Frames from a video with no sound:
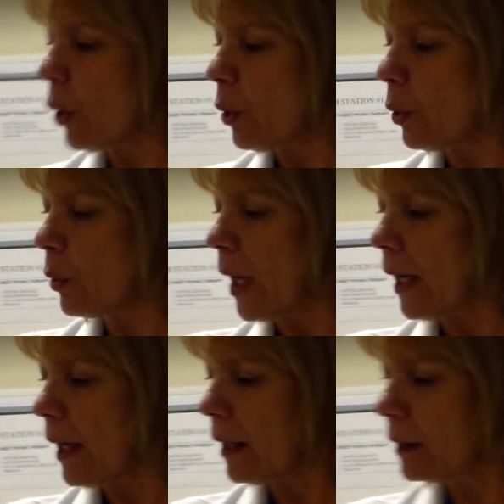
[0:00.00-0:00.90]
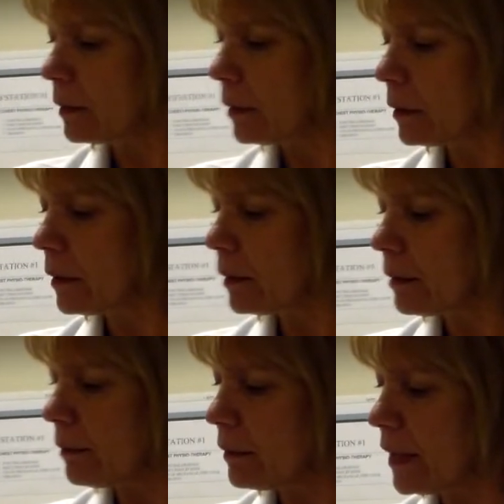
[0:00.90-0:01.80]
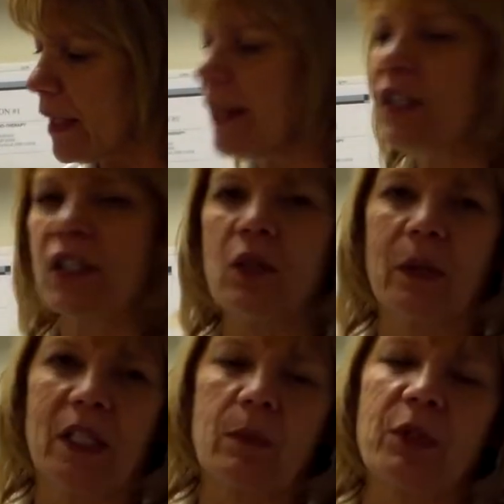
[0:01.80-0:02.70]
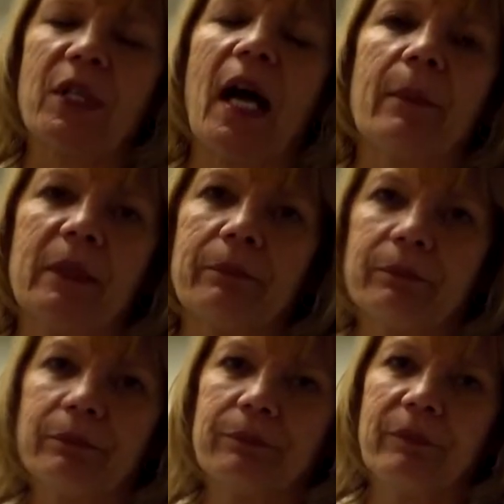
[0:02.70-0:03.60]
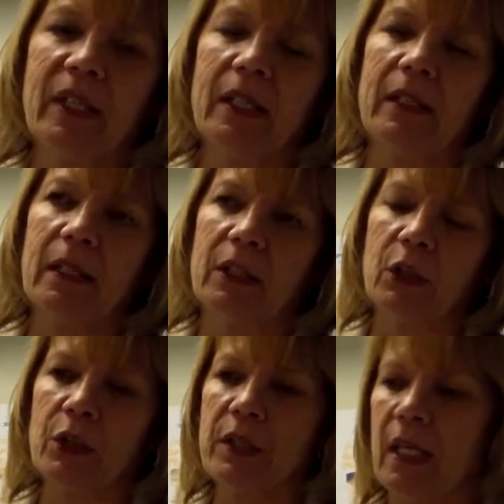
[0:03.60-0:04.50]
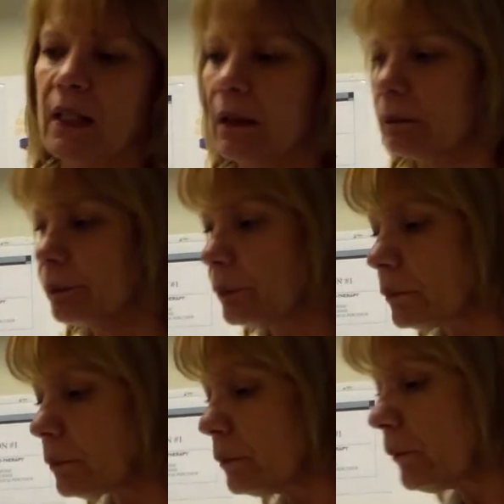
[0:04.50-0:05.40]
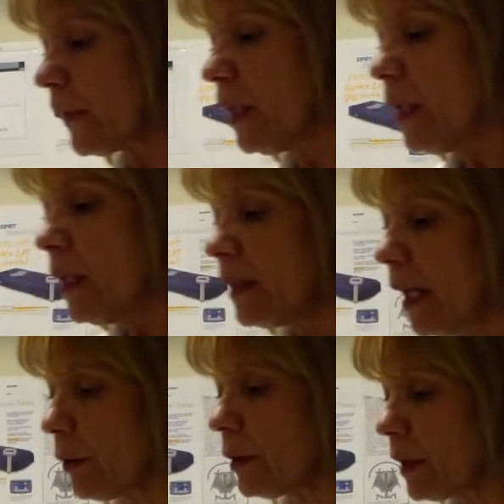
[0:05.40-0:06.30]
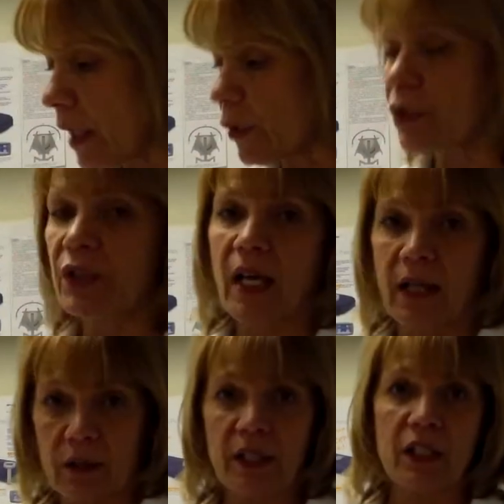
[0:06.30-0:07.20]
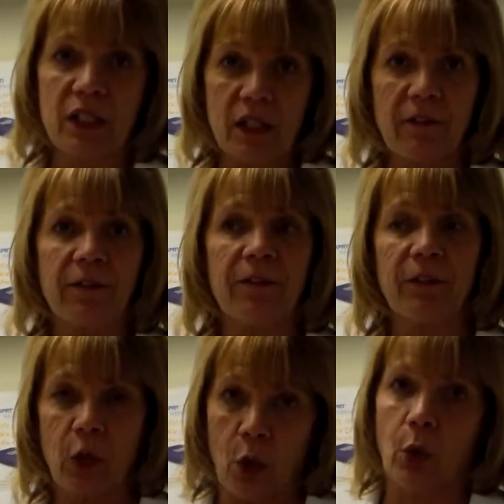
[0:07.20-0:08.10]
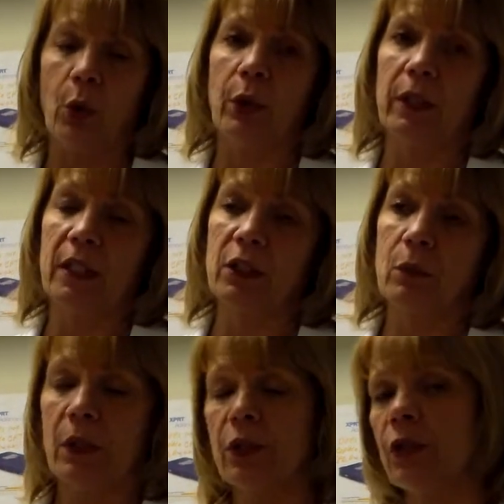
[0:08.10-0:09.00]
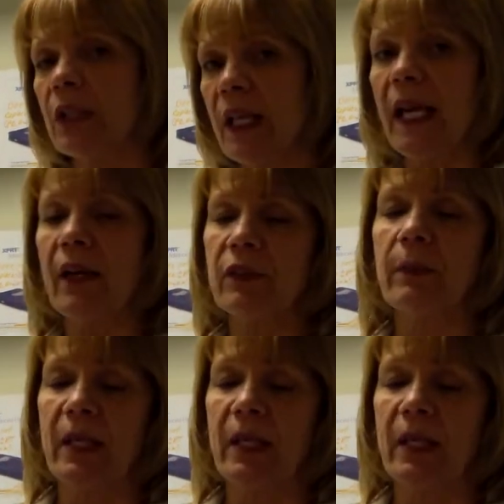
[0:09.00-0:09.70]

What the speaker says: right. And this is the one that's most common in the clinical site. Now, the other style is the flow-oriented one, so you're going to have to